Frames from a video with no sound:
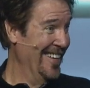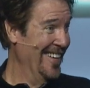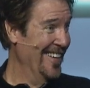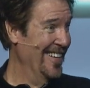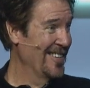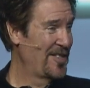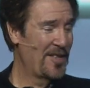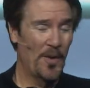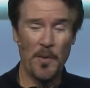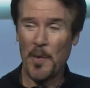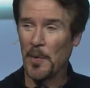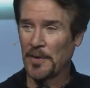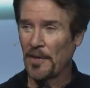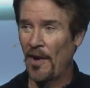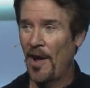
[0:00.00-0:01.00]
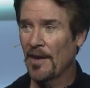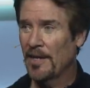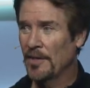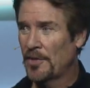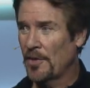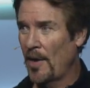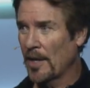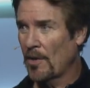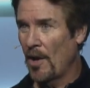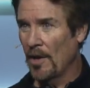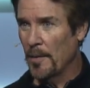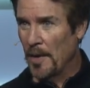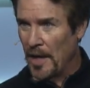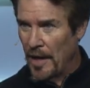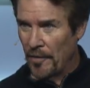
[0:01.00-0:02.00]
And so we would talk, and so I called
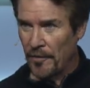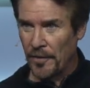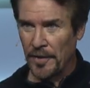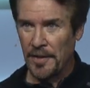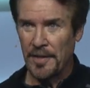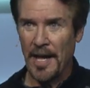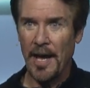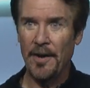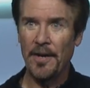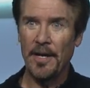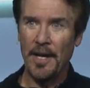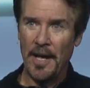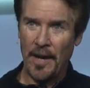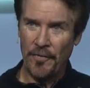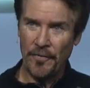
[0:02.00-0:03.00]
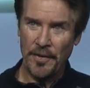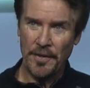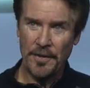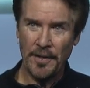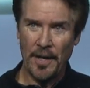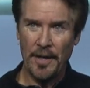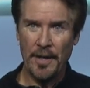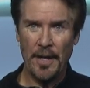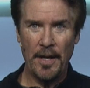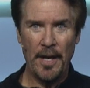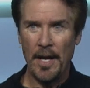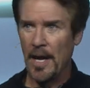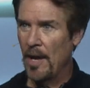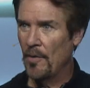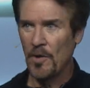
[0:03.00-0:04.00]
him every Saturday, every Sunday,
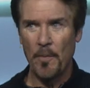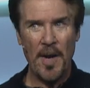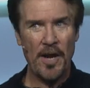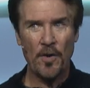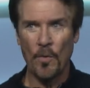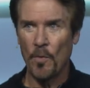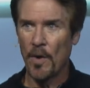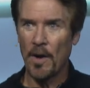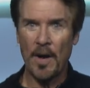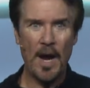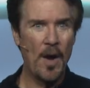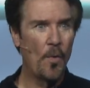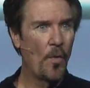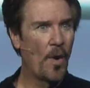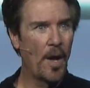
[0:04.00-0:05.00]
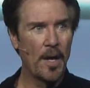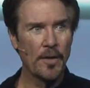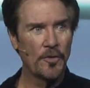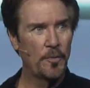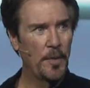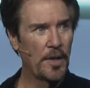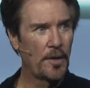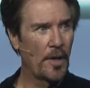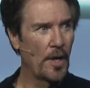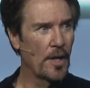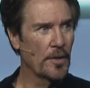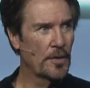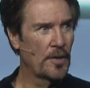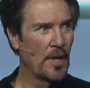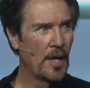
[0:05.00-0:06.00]
eh, no matter where I was,
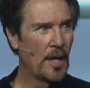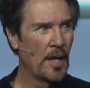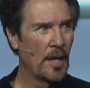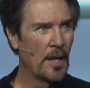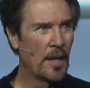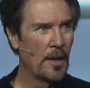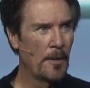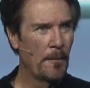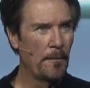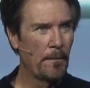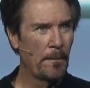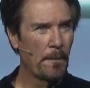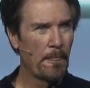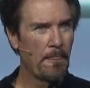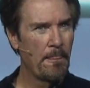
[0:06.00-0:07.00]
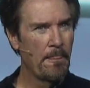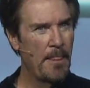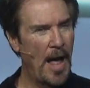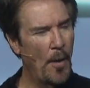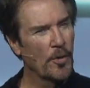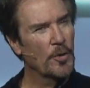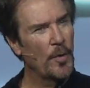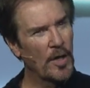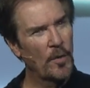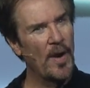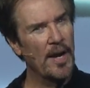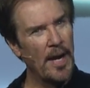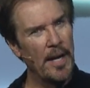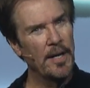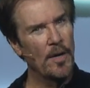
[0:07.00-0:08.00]
because that was a
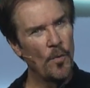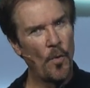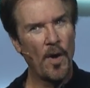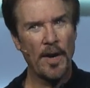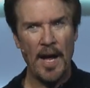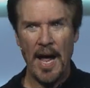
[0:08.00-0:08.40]
regret I didn't want to